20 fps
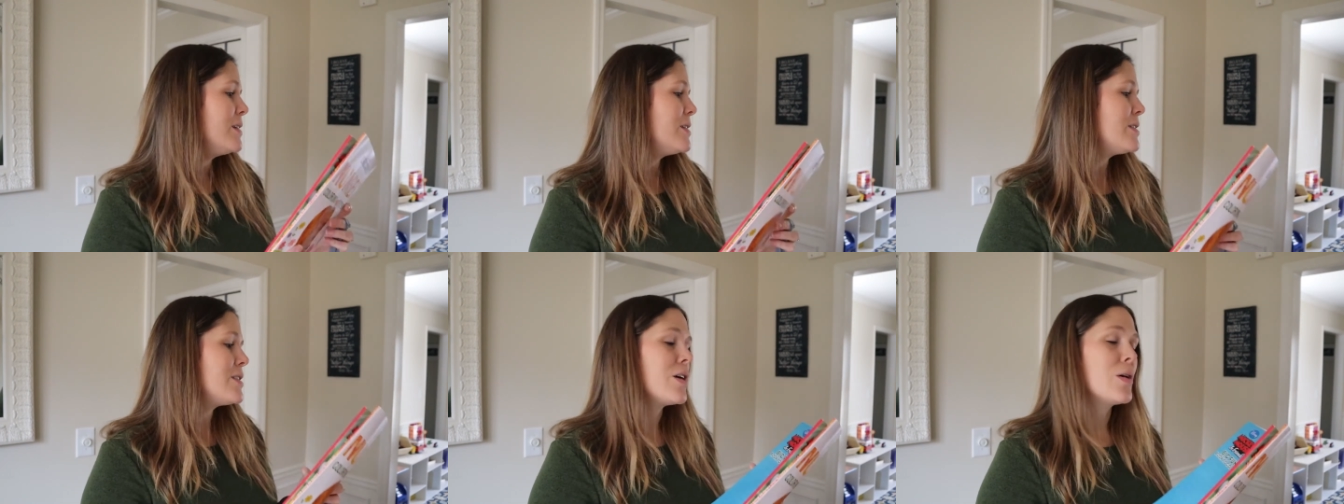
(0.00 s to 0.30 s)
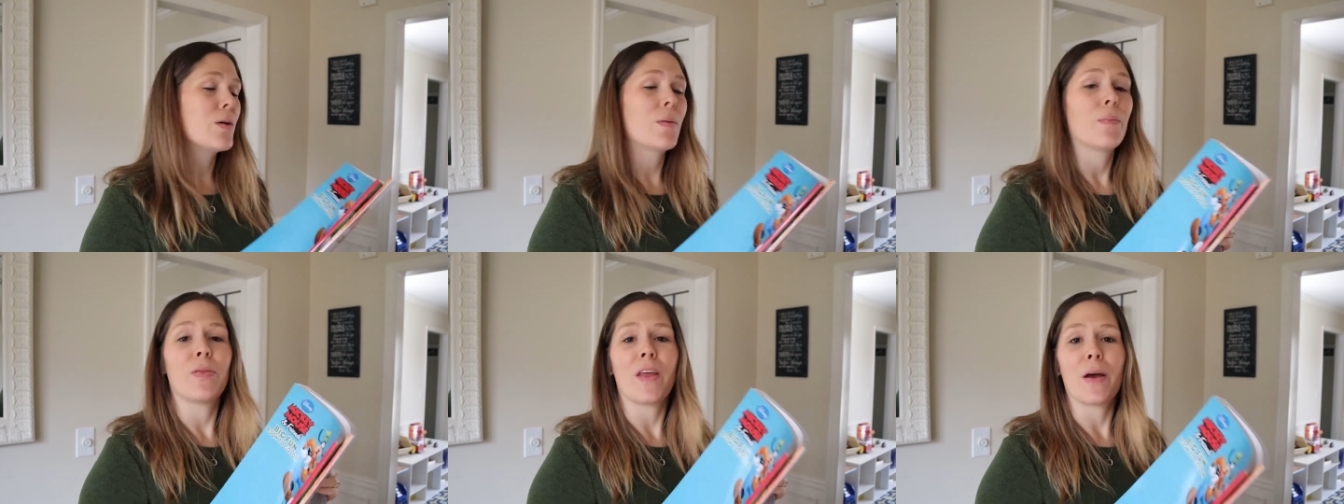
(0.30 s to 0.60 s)

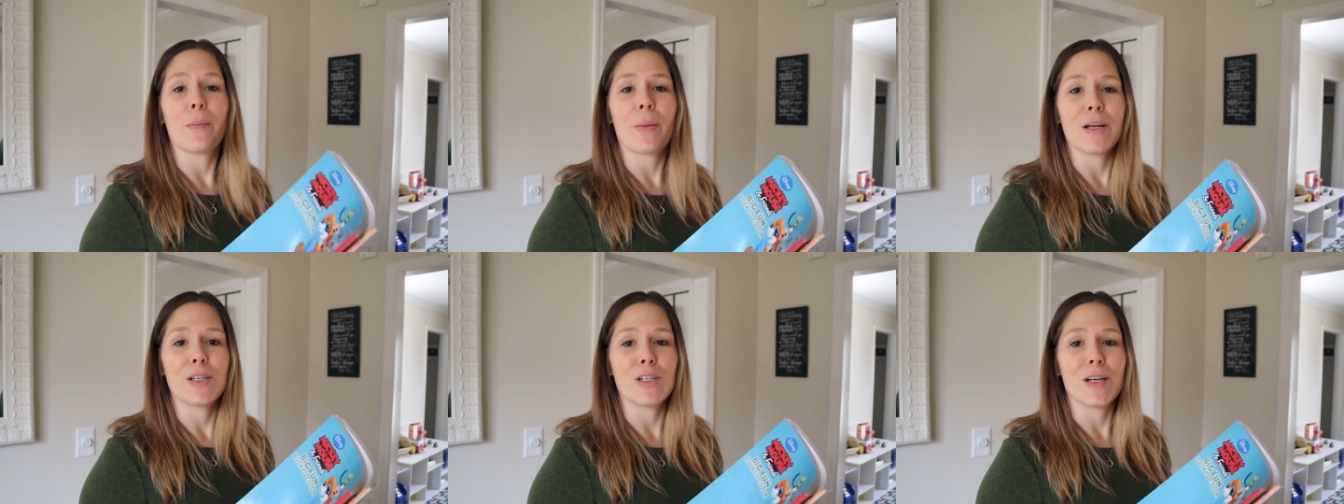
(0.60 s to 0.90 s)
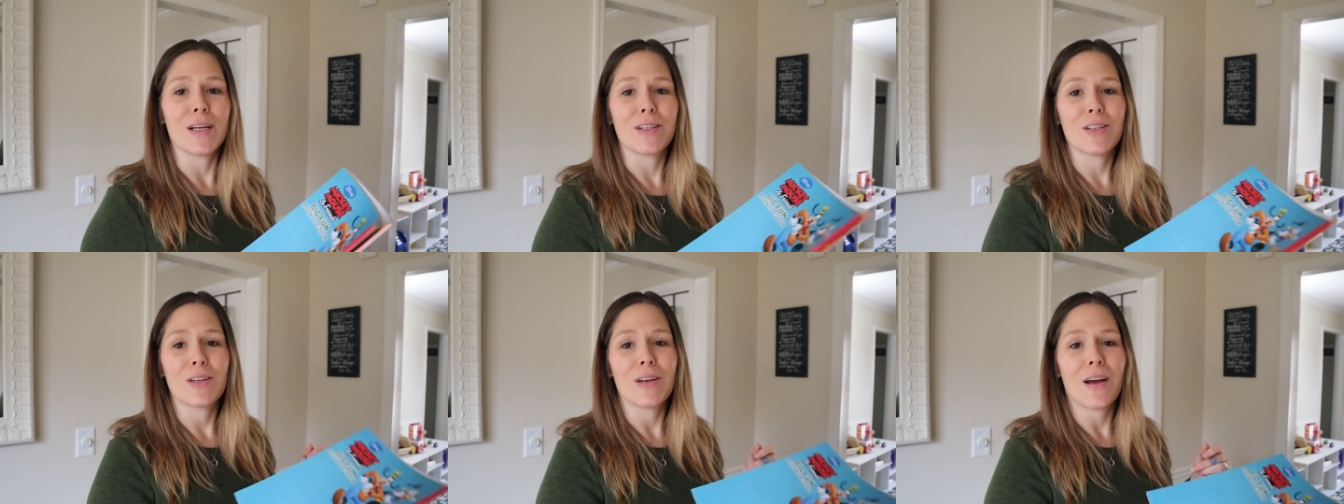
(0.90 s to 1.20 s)
So that might
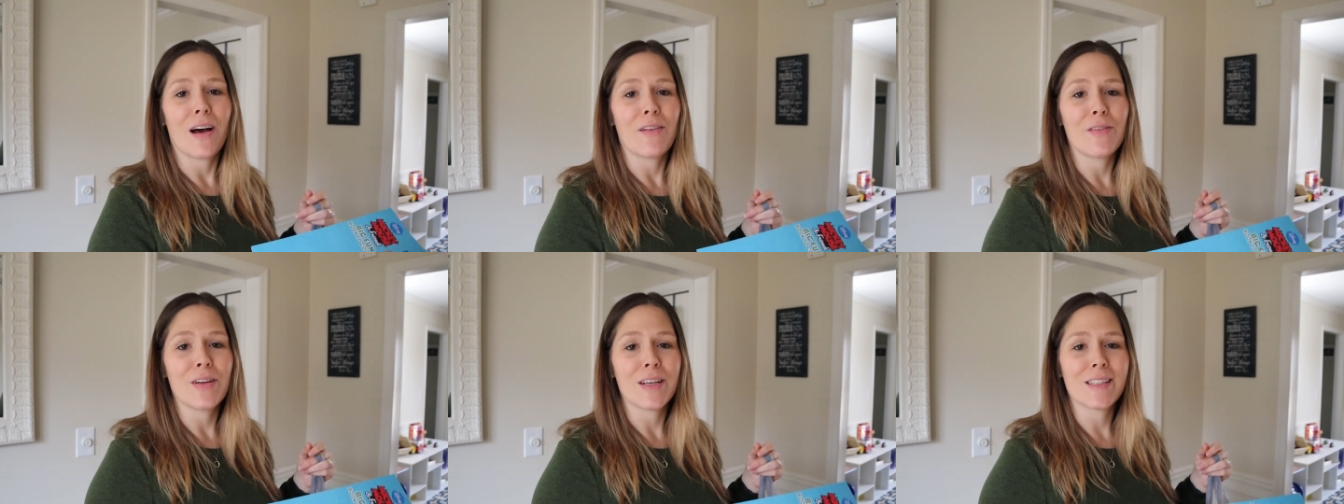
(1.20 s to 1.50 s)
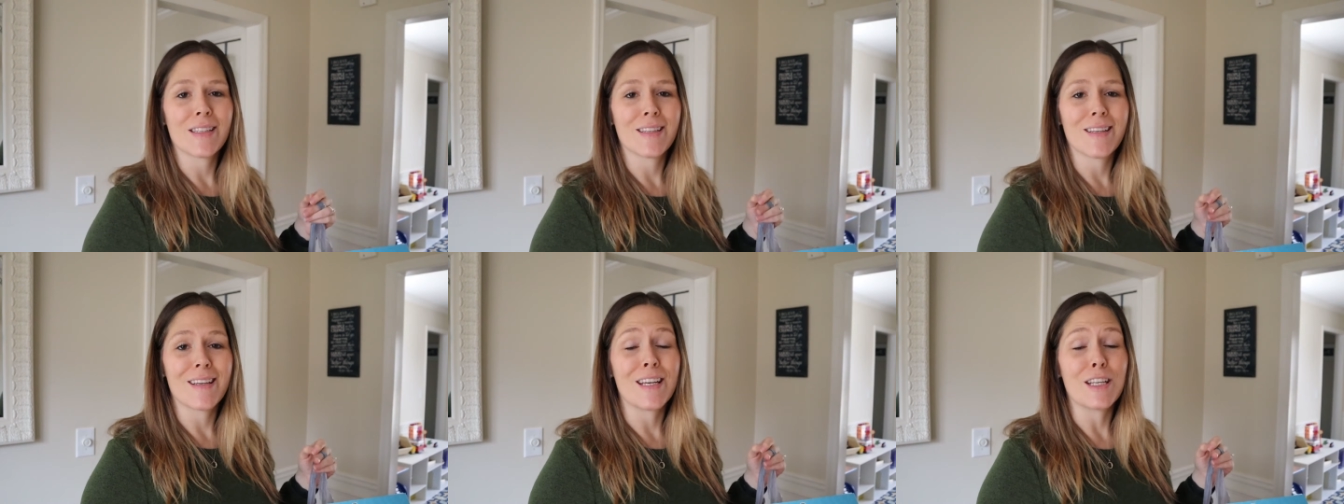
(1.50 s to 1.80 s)
change.
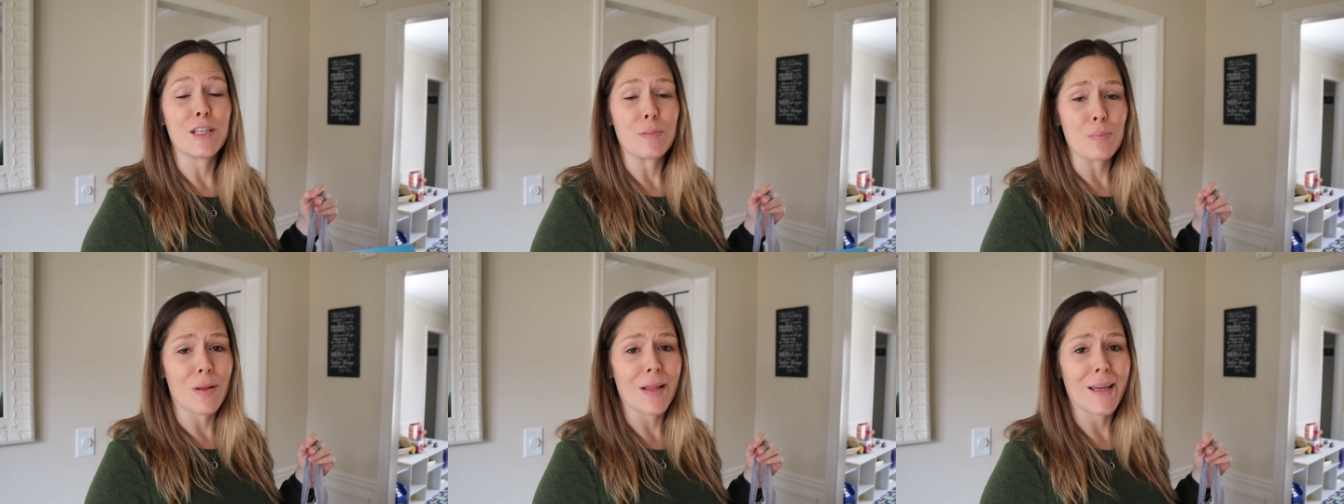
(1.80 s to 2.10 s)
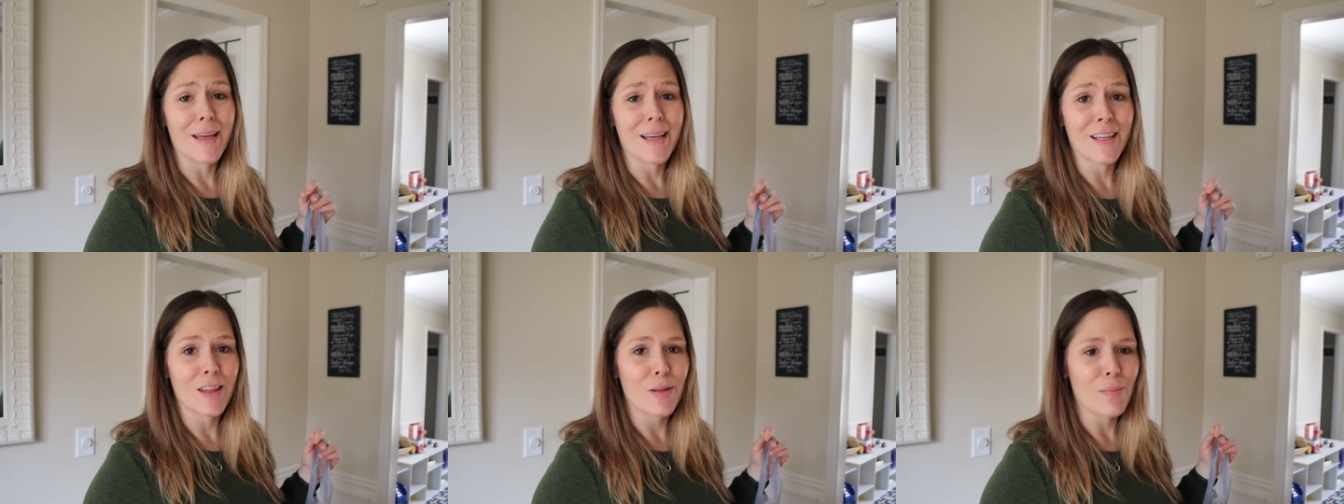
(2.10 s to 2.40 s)
Obviously he's
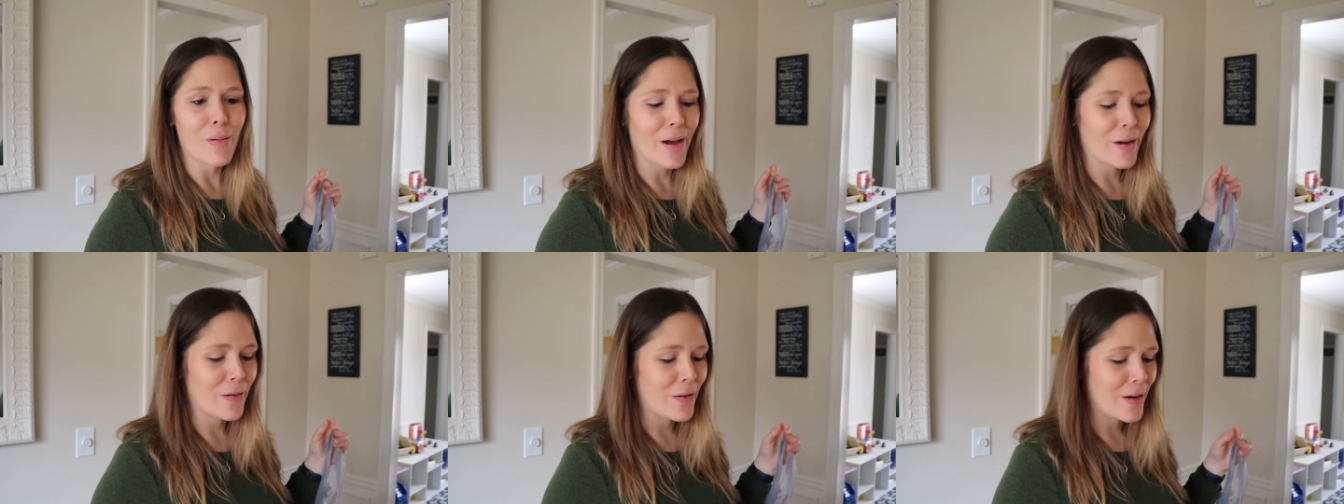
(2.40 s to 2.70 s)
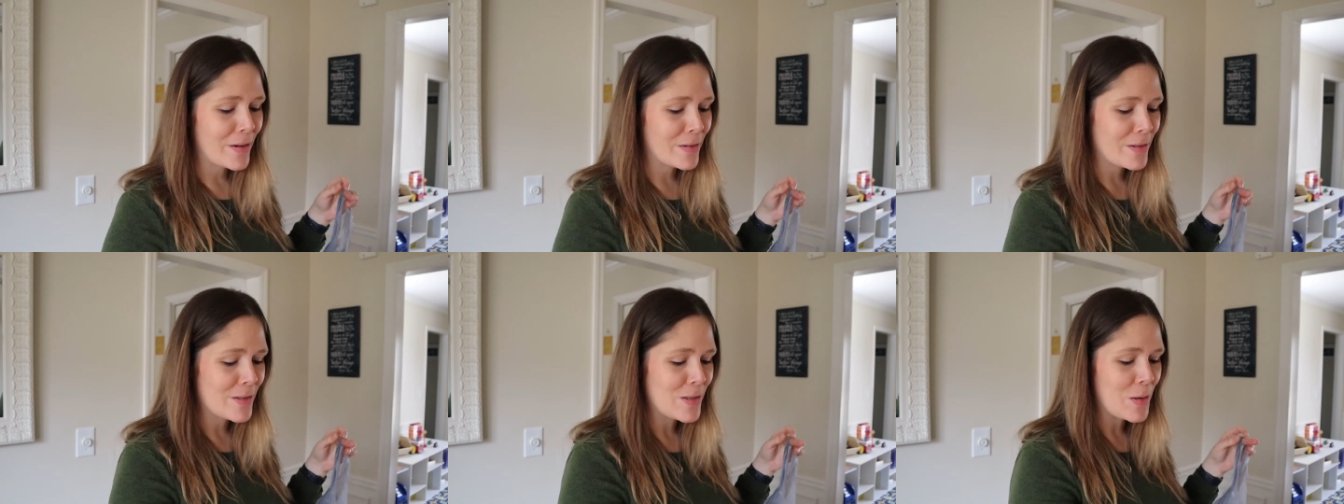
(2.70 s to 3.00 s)
playing in the background,